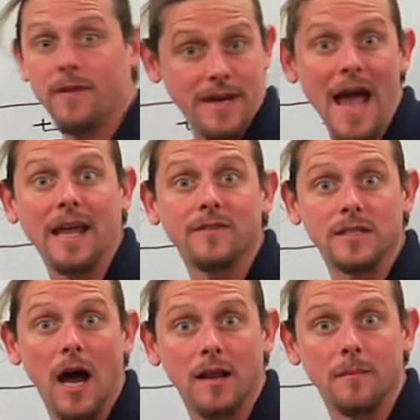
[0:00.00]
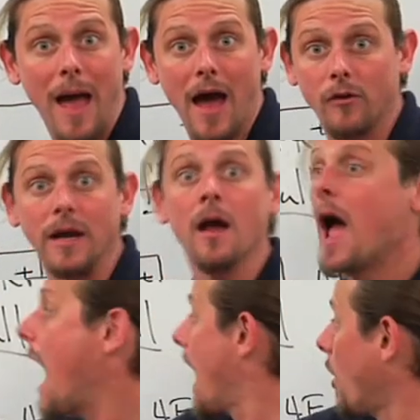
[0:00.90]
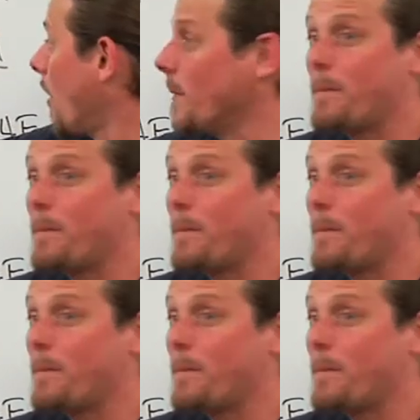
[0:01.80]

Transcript: the negative side of the battery and all the